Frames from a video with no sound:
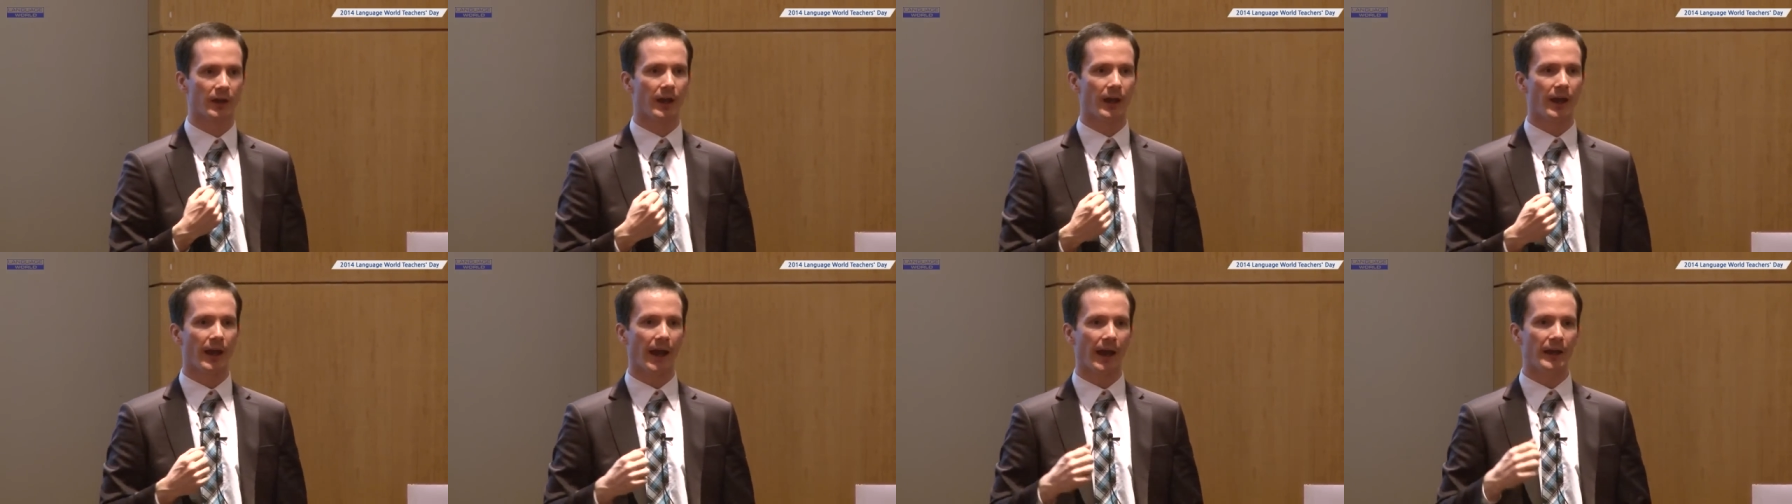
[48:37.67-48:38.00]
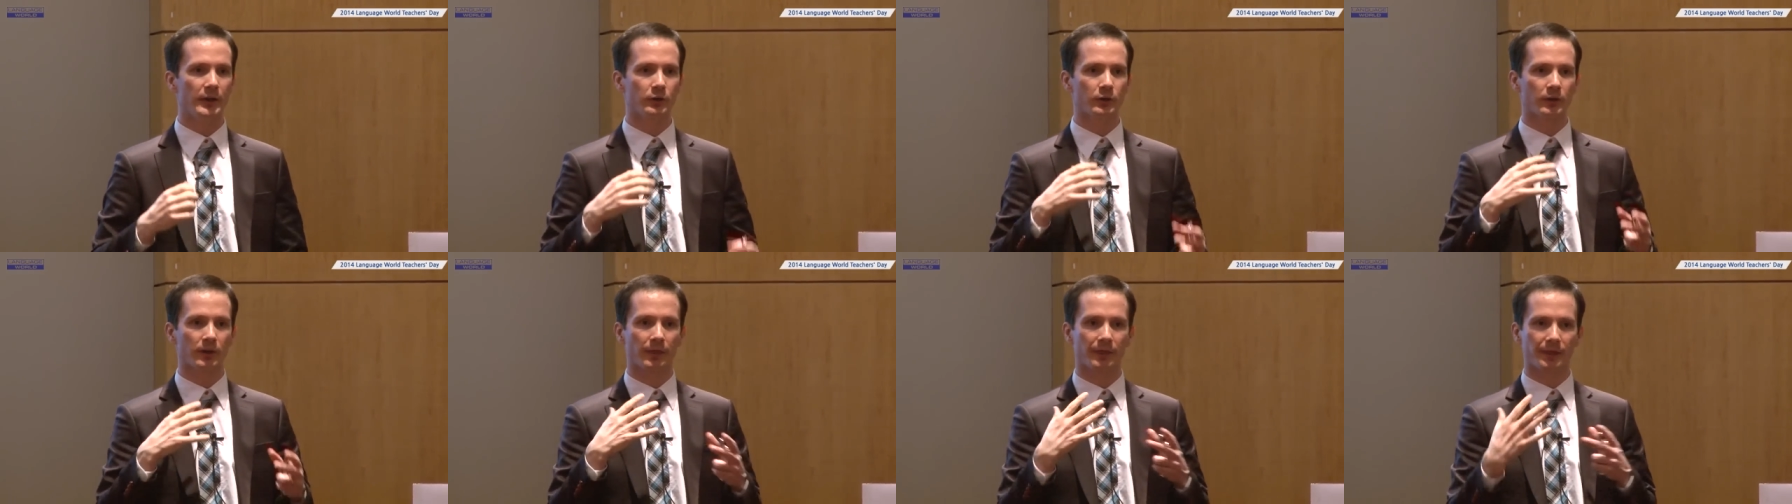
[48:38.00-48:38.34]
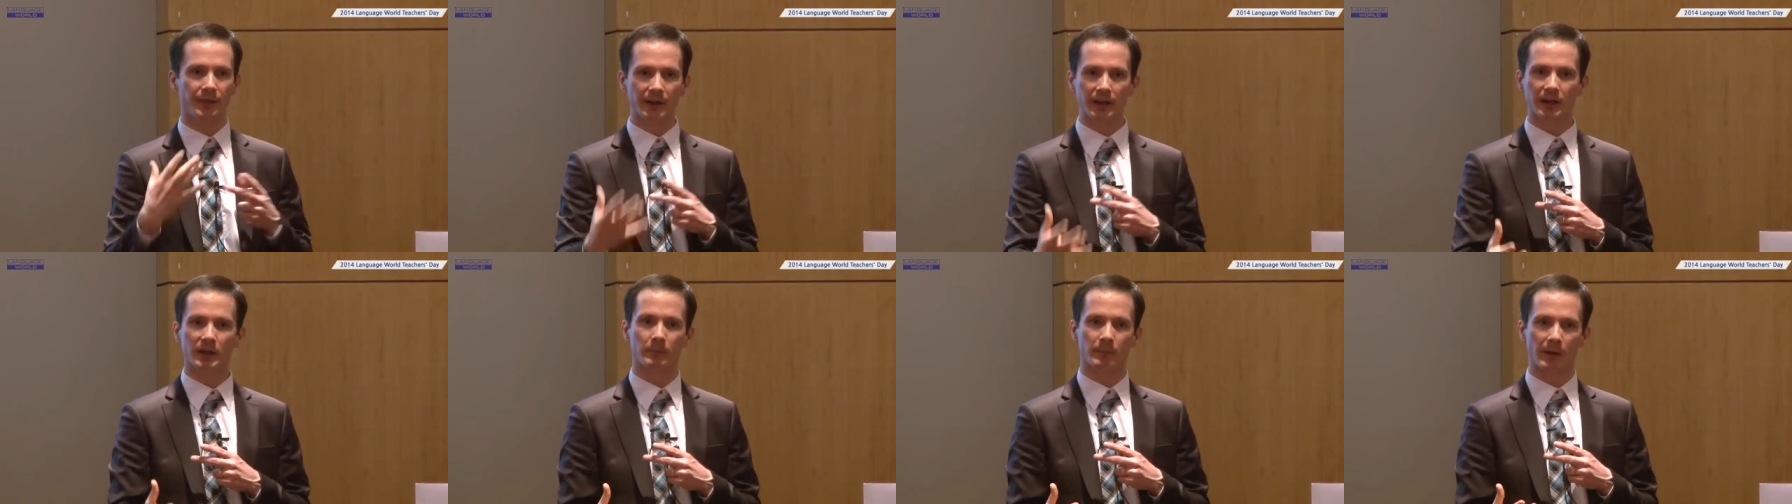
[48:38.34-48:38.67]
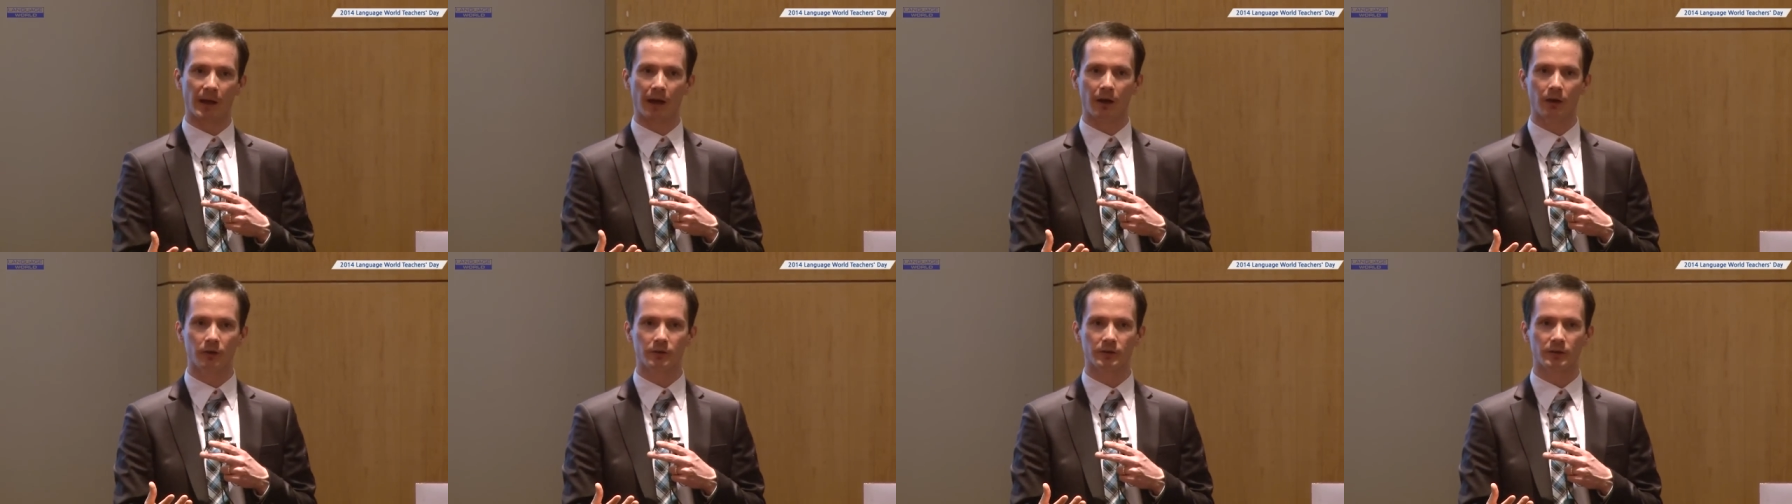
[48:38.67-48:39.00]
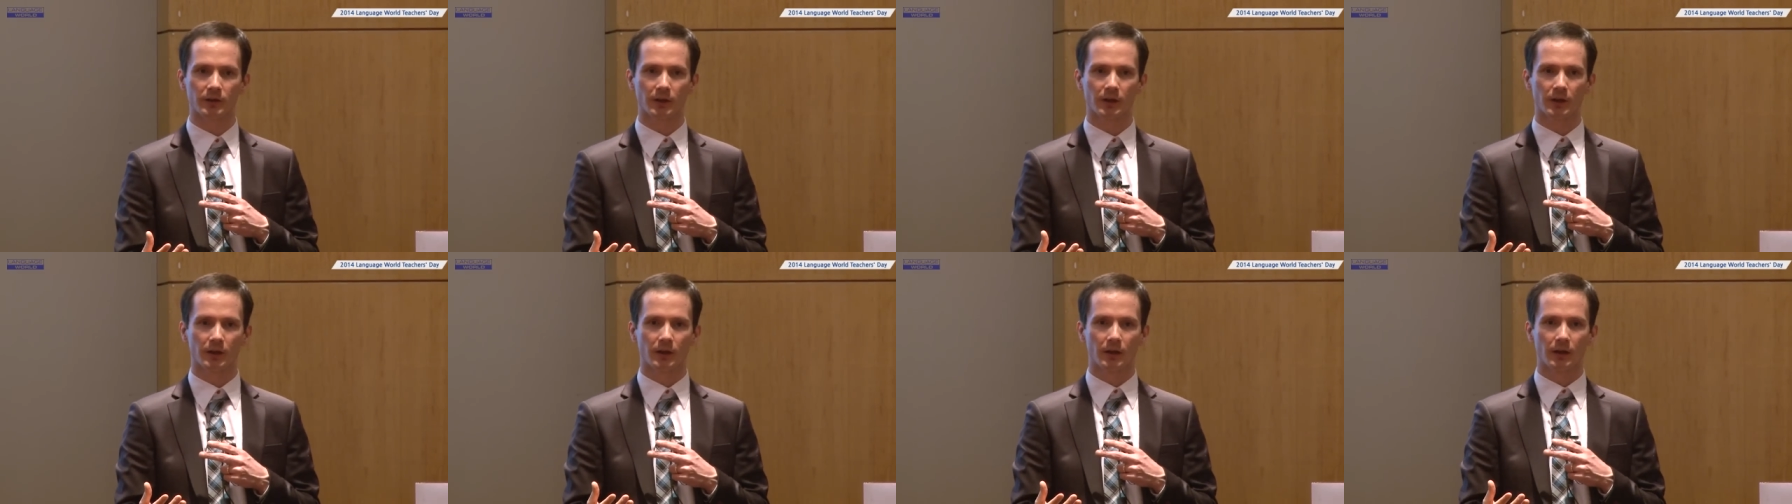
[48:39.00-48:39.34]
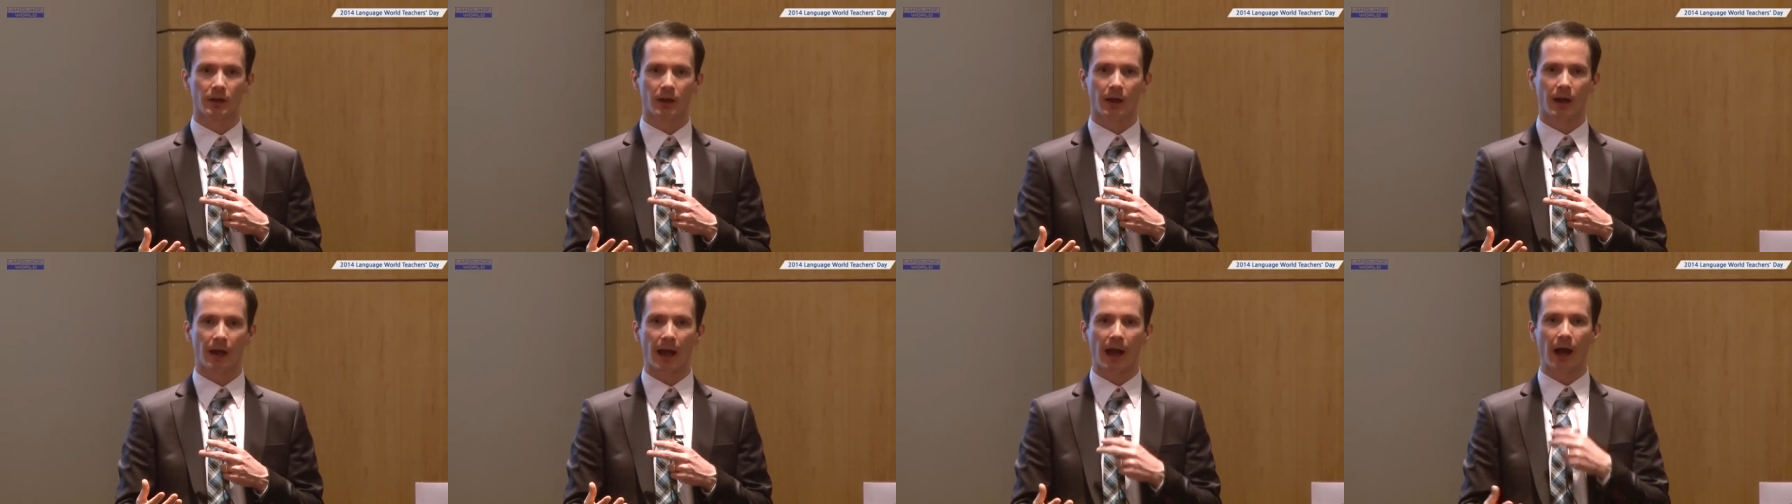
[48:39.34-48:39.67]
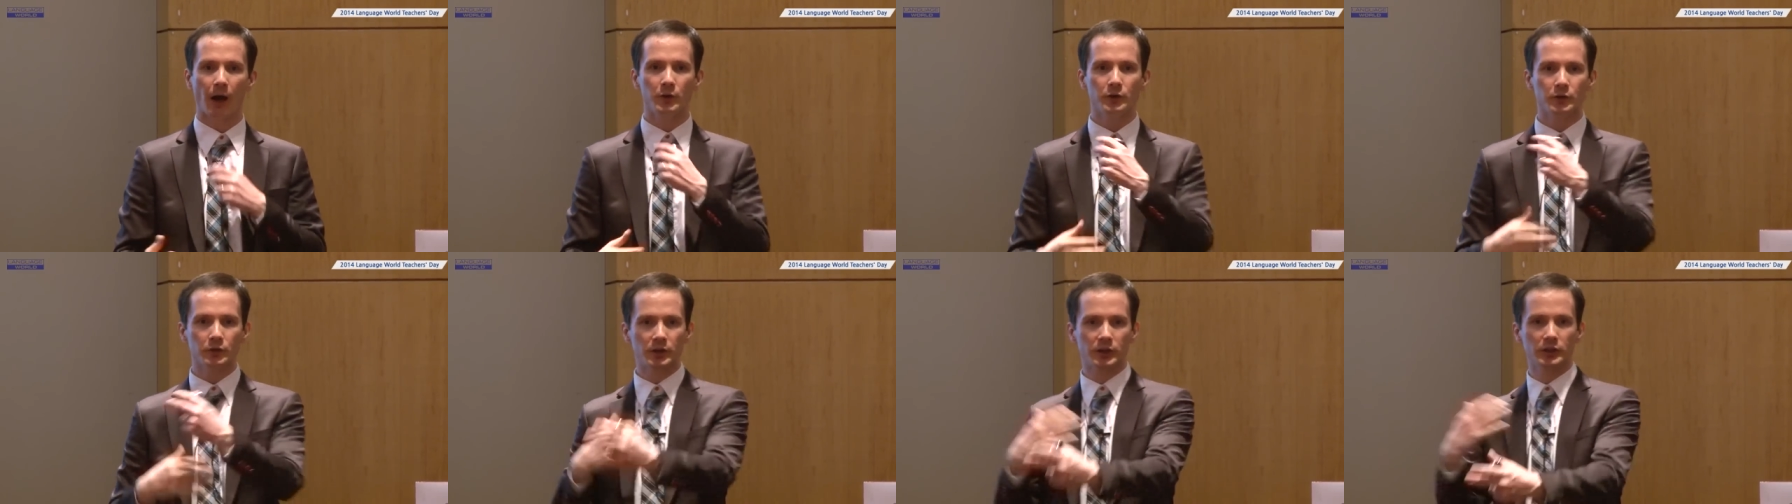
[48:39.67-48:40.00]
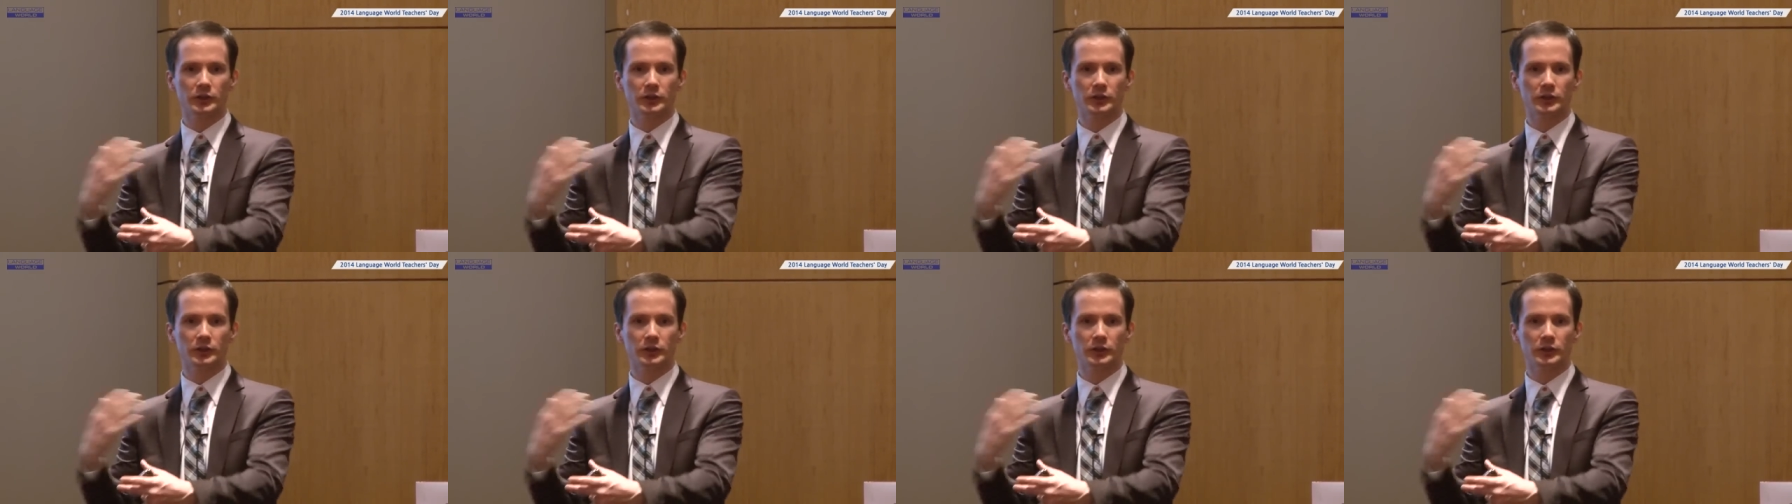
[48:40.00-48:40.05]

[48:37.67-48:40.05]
and you can think about how you can